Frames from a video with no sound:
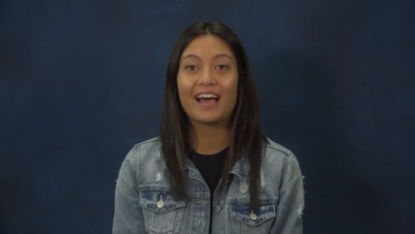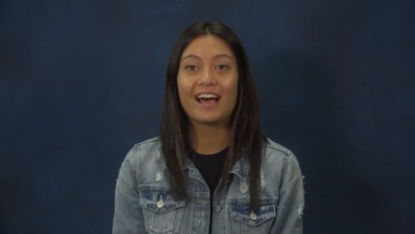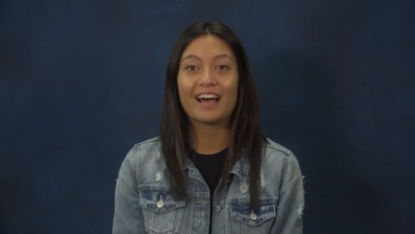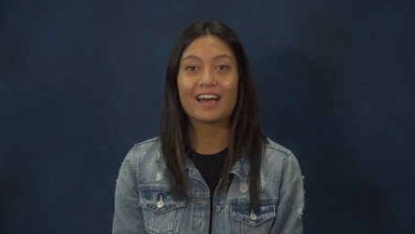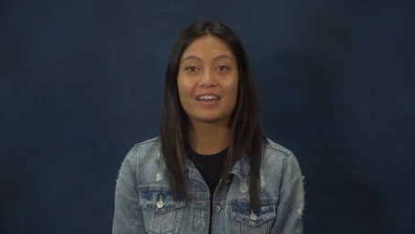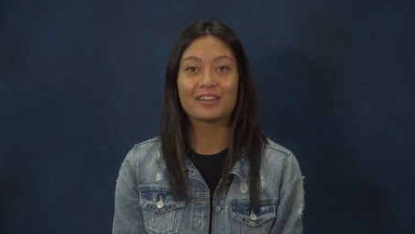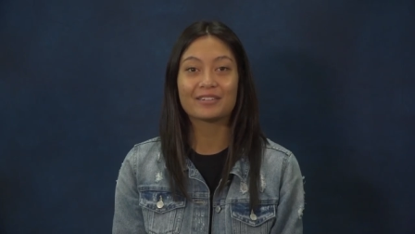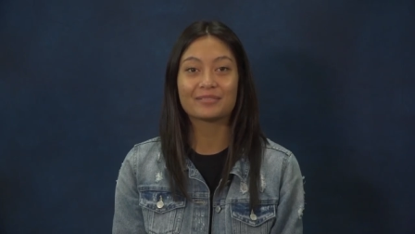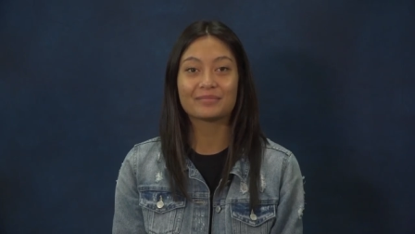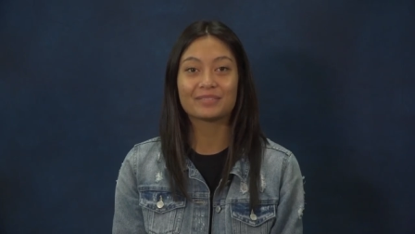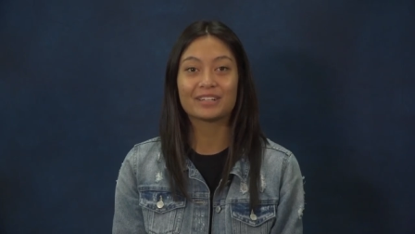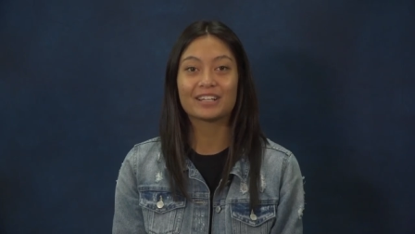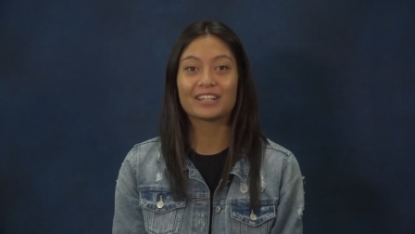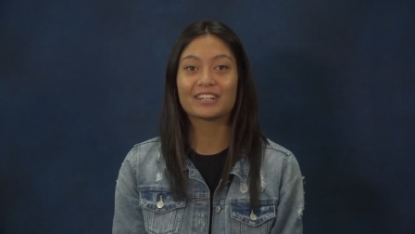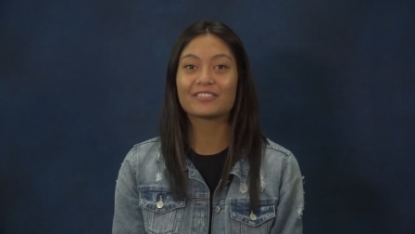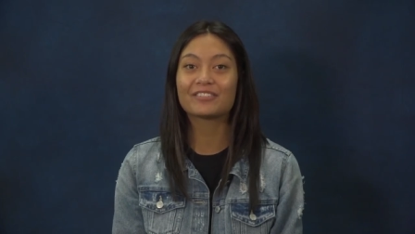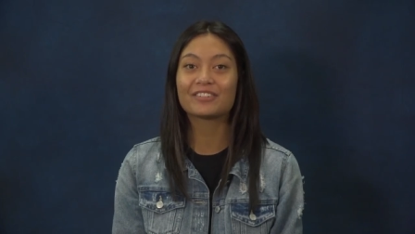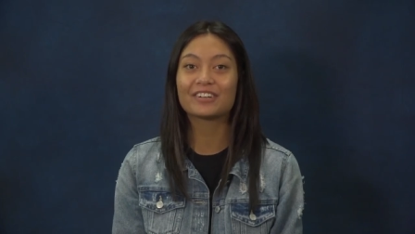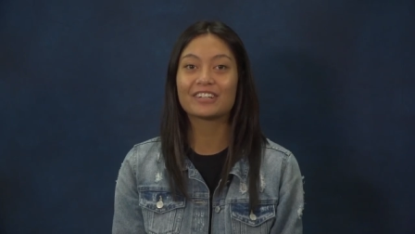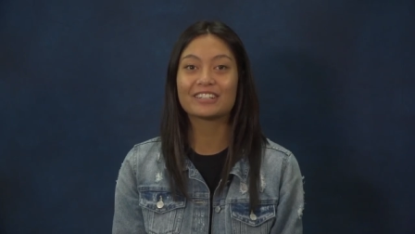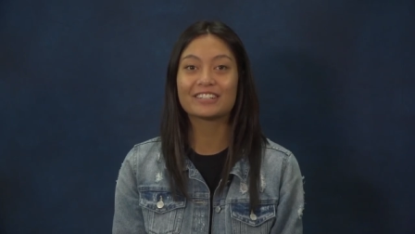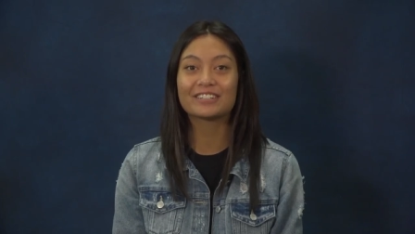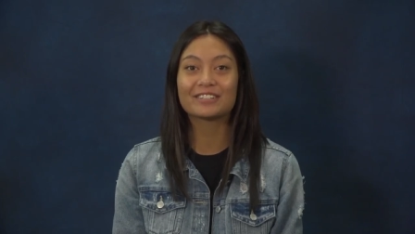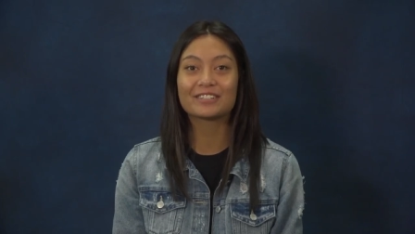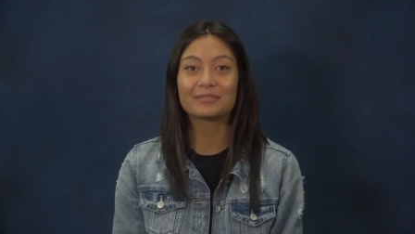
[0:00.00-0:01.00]
I am not
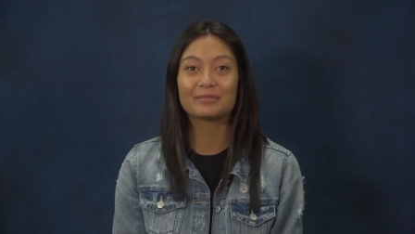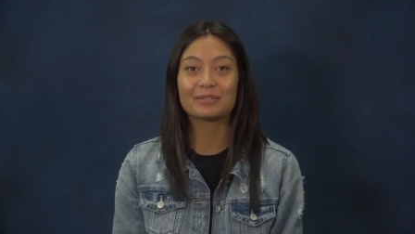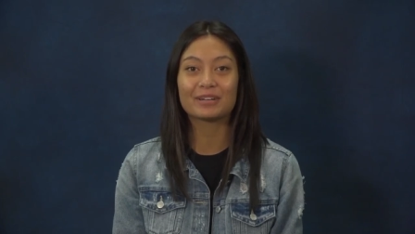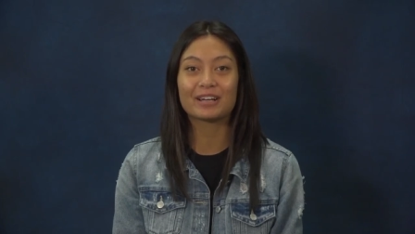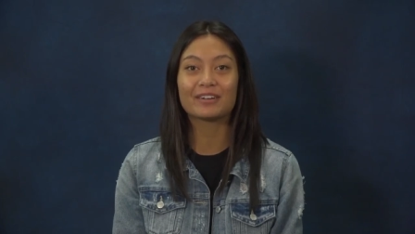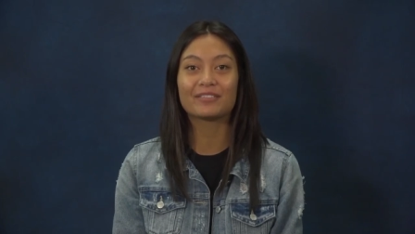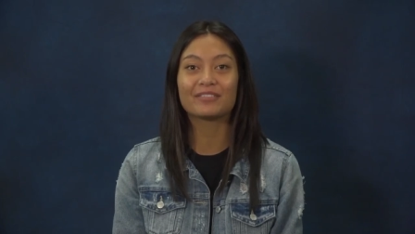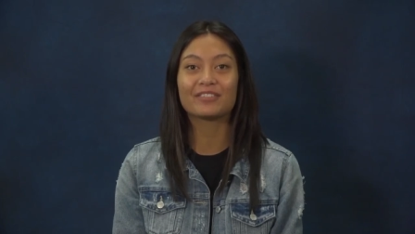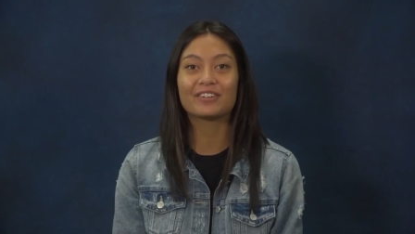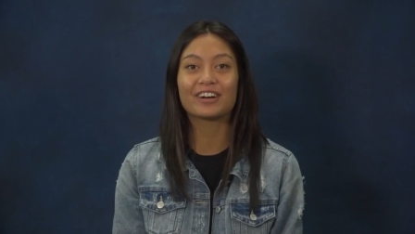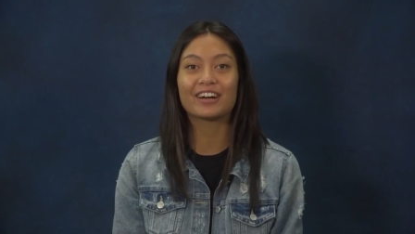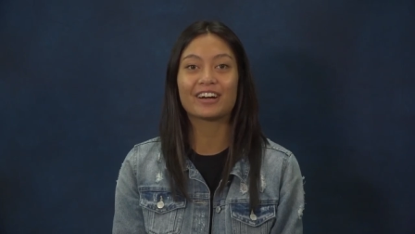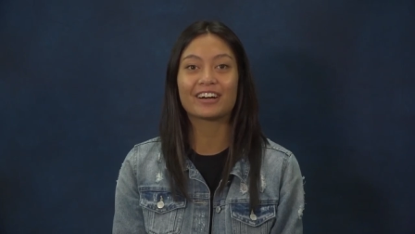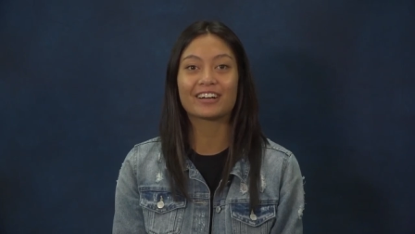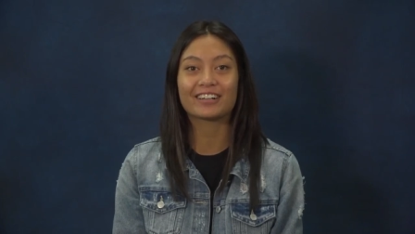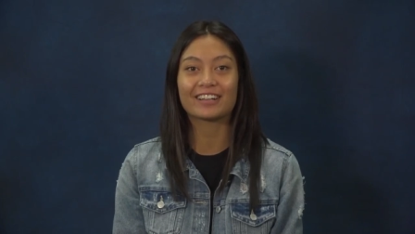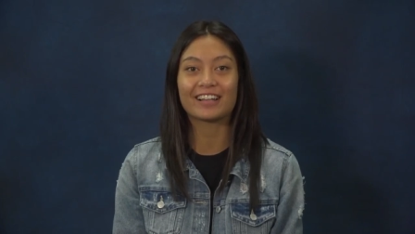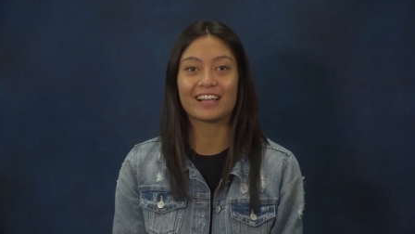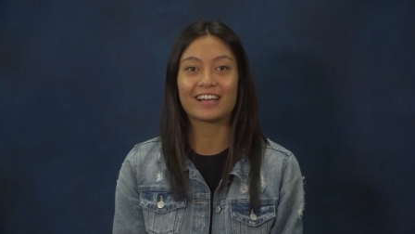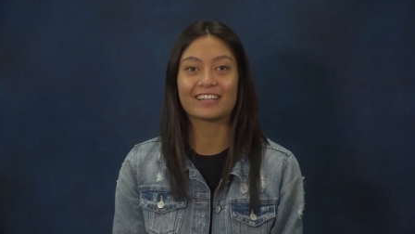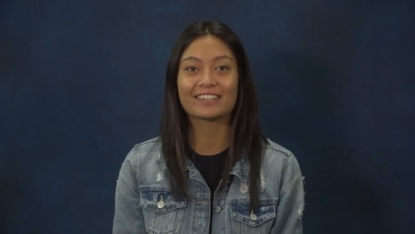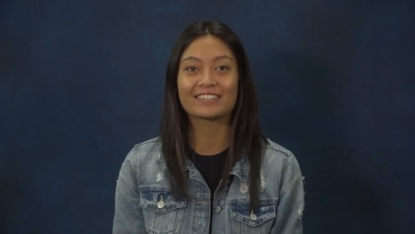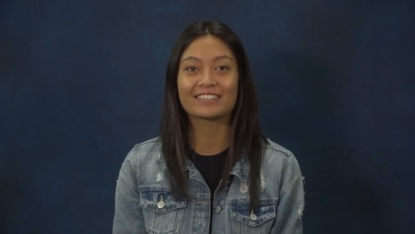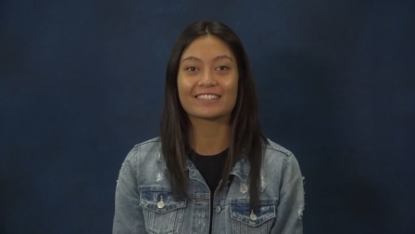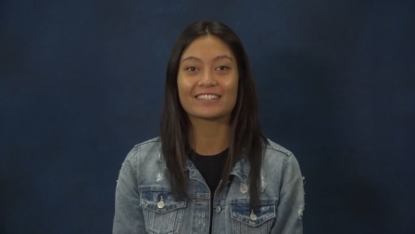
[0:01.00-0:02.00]
afraid to speak up for our
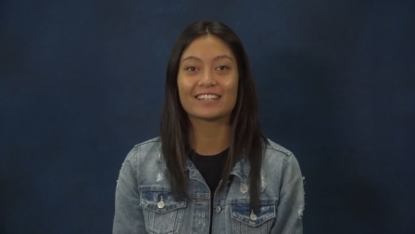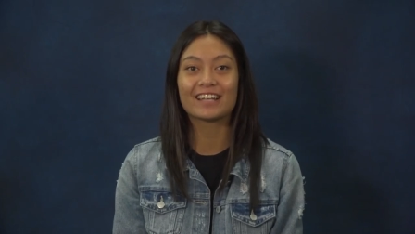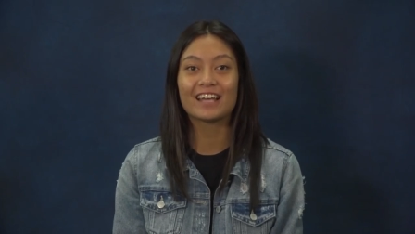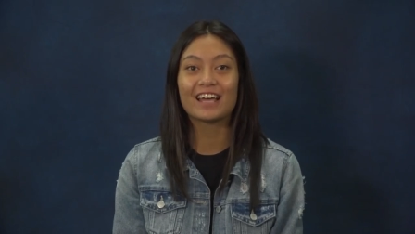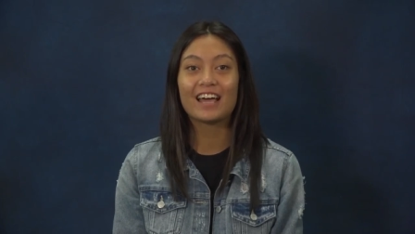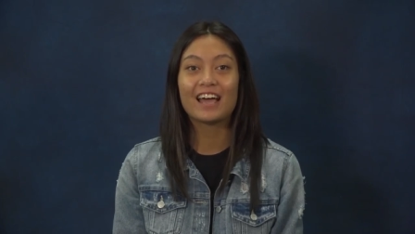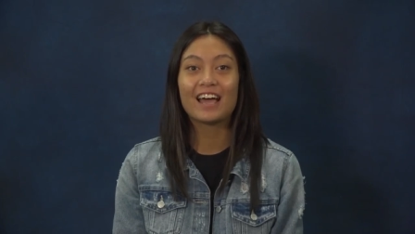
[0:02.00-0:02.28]
class.